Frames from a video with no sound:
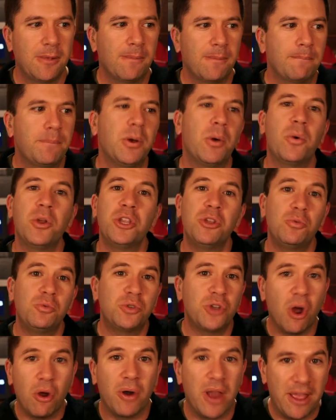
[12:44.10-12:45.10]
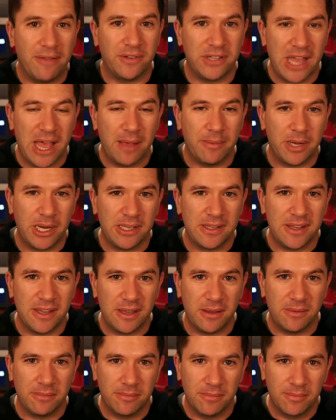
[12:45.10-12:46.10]
But when you don't have a dominant
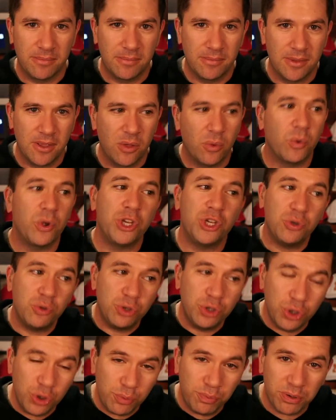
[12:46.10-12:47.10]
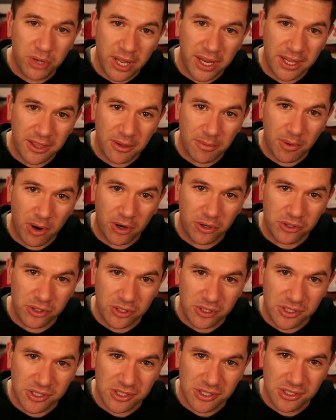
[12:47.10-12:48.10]
team, when you do play in the
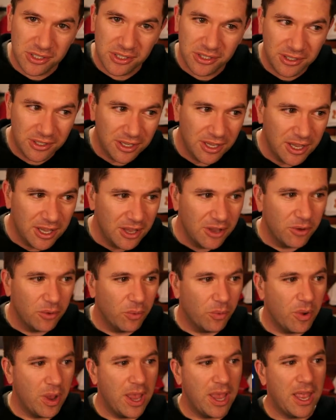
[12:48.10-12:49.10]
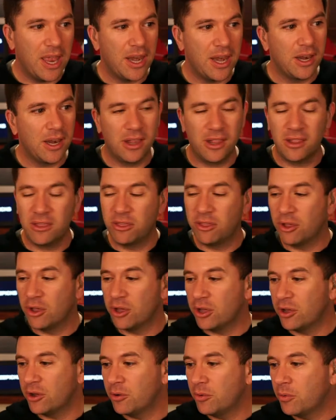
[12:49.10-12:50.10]
margins, when
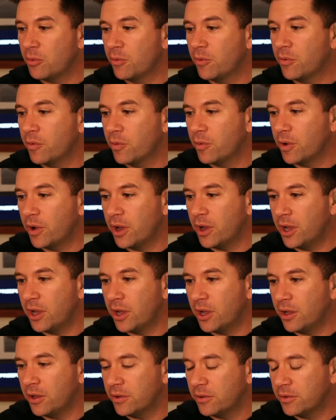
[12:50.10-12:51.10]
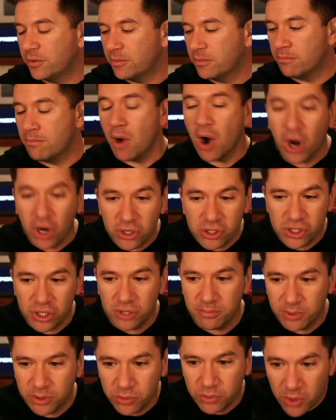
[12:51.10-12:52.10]
the margin
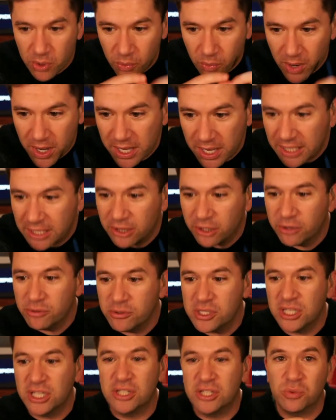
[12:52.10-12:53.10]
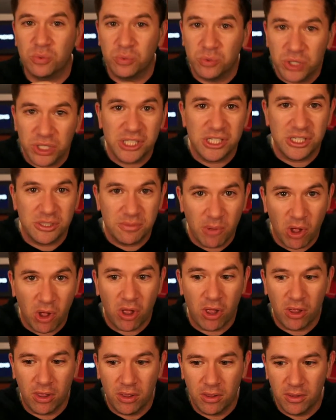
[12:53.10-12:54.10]
between winning and losing is really
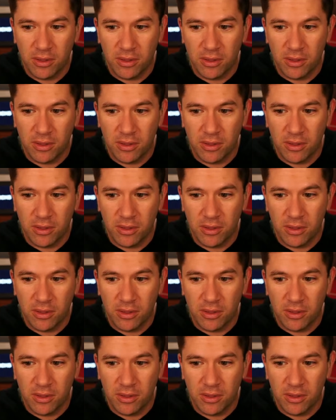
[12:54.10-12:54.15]
small,